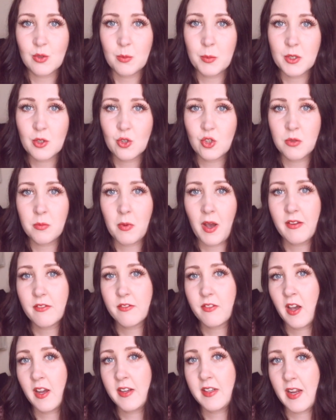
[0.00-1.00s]
because you might
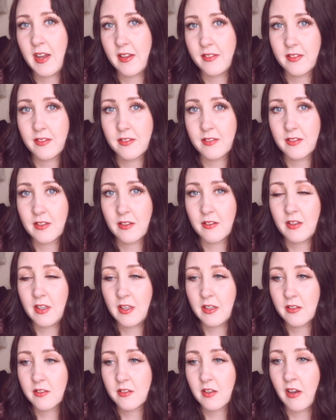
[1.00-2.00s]
find answers to things.